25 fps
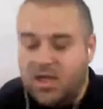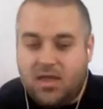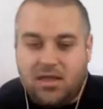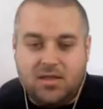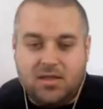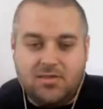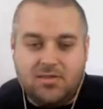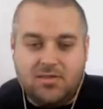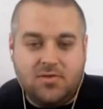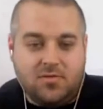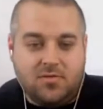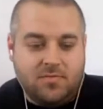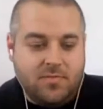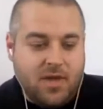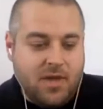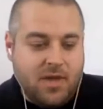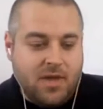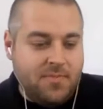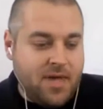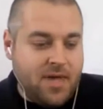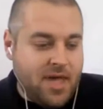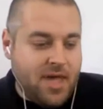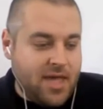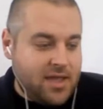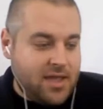dude, my
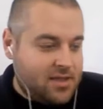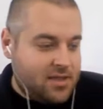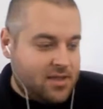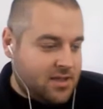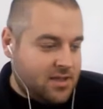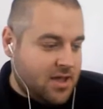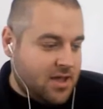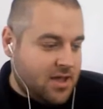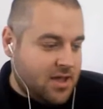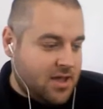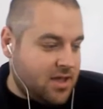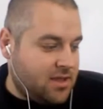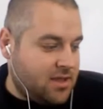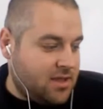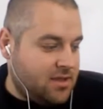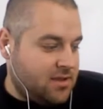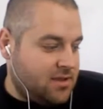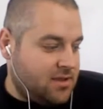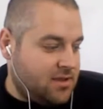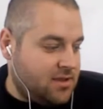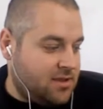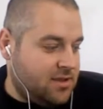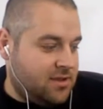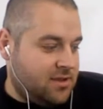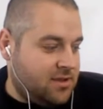Mac
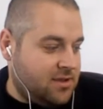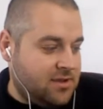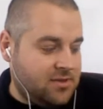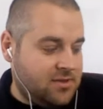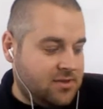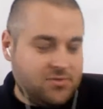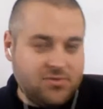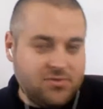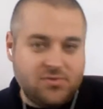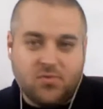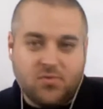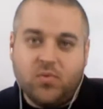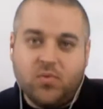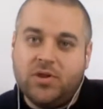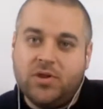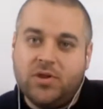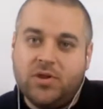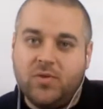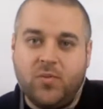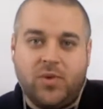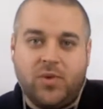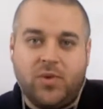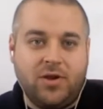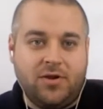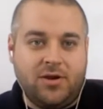is just really
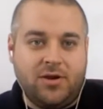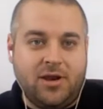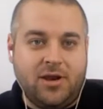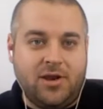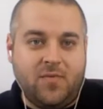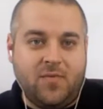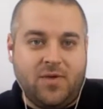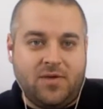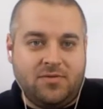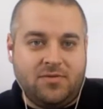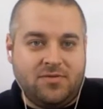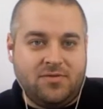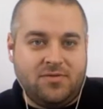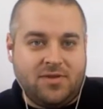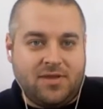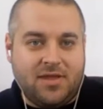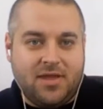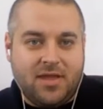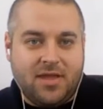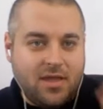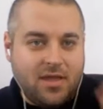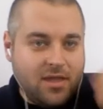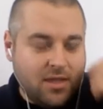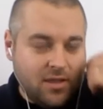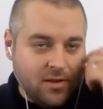weird anyways. Like,
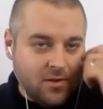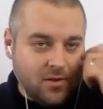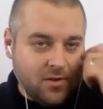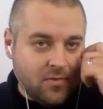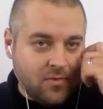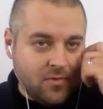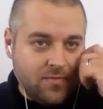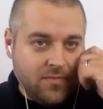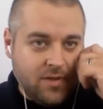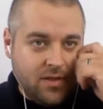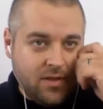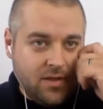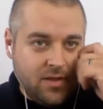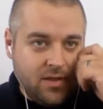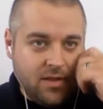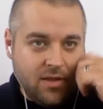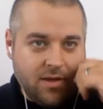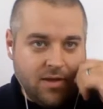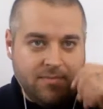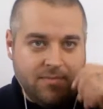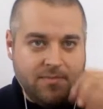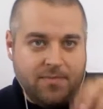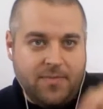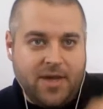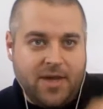
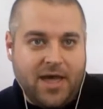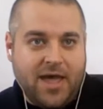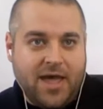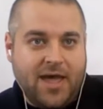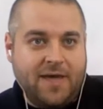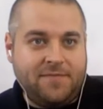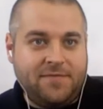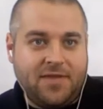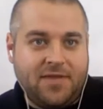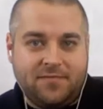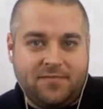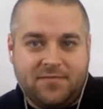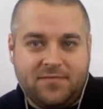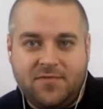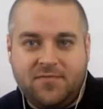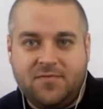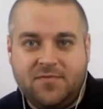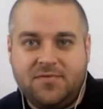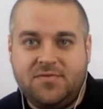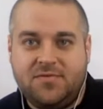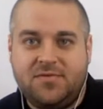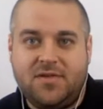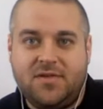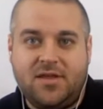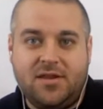I have to have
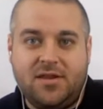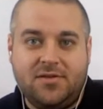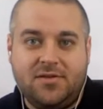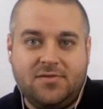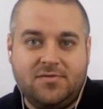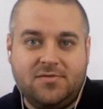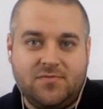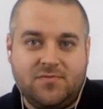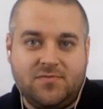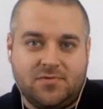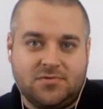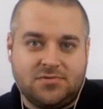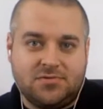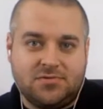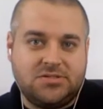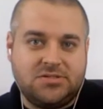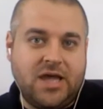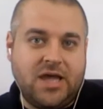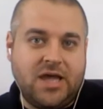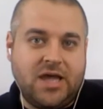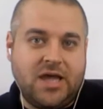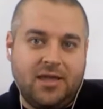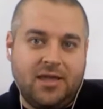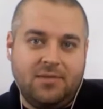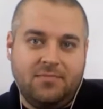different settings for
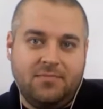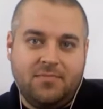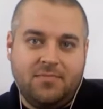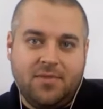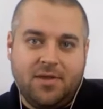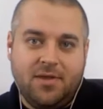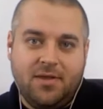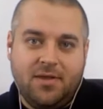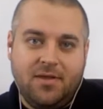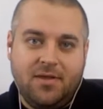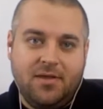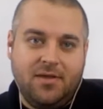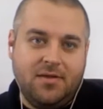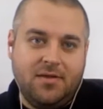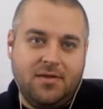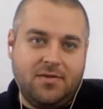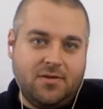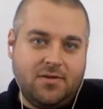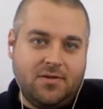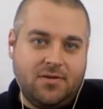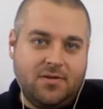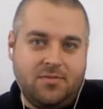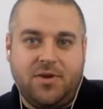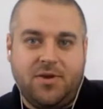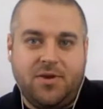Skype
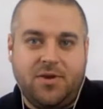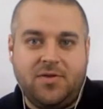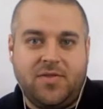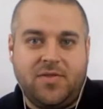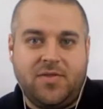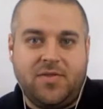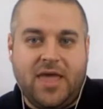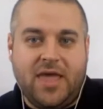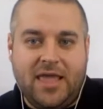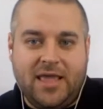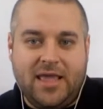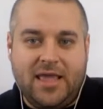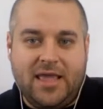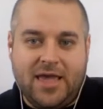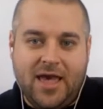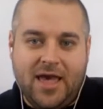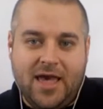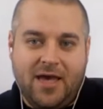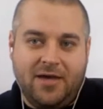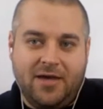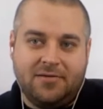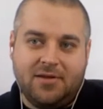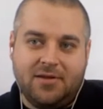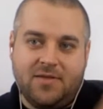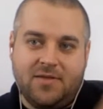compared to the
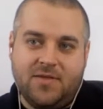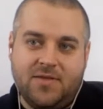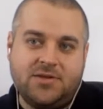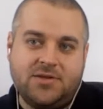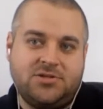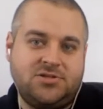Hangout, and then